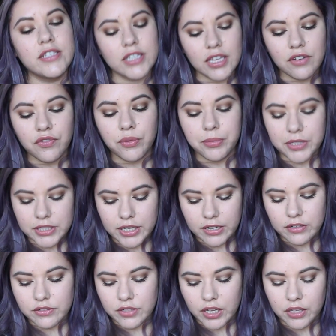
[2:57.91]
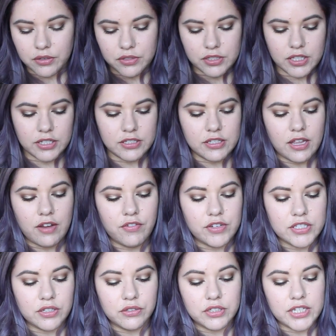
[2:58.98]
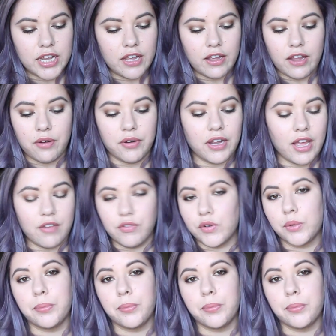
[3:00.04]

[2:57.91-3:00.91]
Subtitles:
skin from the sun, so I use this every single day. I already have a